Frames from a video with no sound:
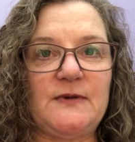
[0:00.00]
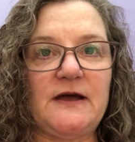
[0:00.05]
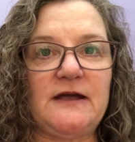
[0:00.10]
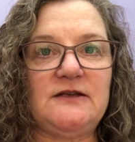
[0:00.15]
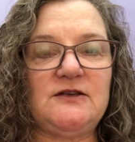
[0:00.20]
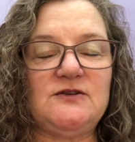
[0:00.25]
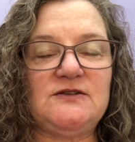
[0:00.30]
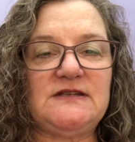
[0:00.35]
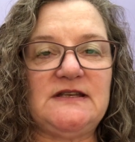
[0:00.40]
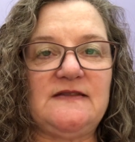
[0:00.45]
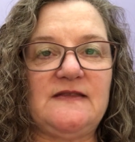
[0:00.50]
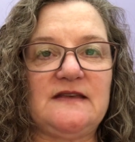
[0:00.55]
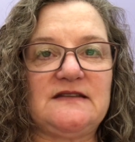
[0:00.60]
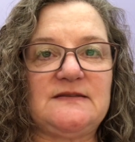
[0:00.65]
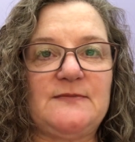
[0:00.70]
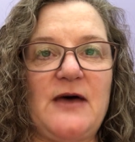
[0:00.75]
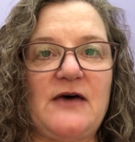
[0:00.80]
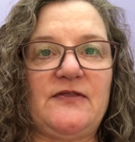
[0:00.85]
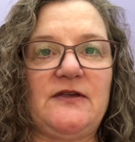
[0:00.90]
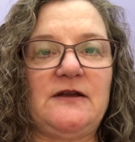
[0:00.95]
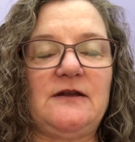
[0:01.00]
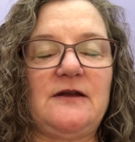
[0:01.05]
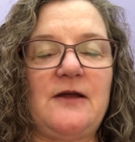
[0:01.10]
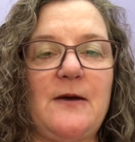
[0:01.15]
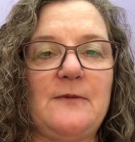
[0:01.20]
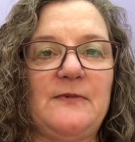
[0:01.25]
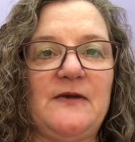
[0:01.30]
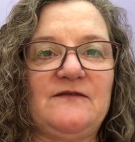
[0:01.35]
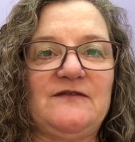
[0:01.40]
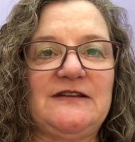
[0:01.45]
by using this method in
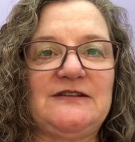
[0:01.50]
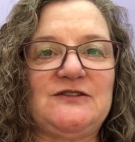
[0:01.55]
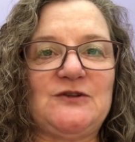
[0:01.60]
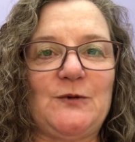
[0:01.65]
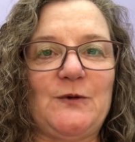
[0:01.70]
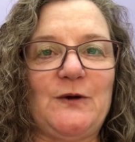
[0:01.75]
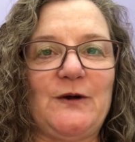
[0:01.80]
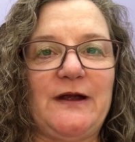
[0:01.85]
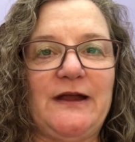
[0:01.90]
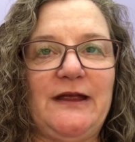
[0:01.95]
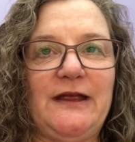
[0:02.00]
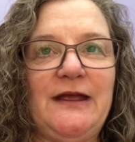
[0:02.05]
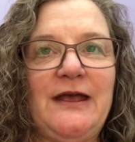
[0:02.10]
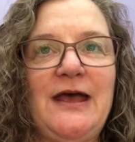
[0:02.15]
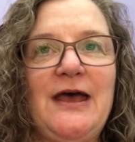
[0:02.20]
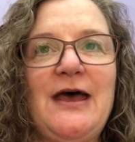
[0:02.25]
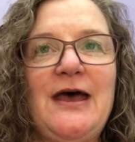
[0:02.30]
home inventory.